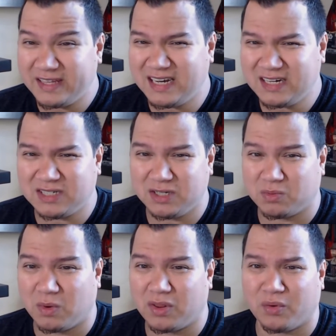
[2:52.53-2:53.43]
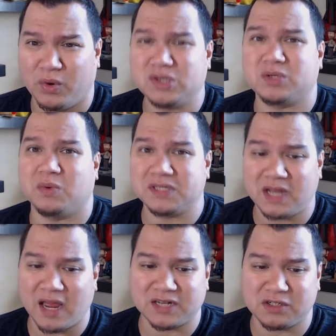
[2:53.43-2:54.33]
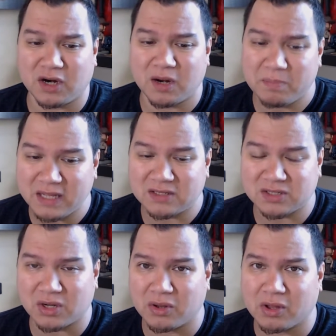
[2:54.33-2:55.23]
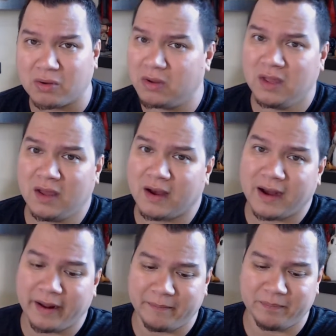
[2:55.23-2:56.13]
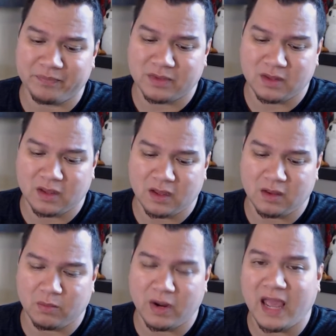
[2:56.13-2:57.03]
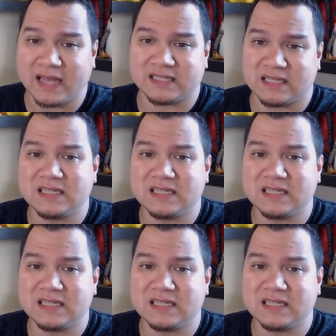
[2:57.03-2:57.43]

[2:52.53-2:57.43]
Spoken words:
and this actually is one of the worst ones to actually try to beat solo when it has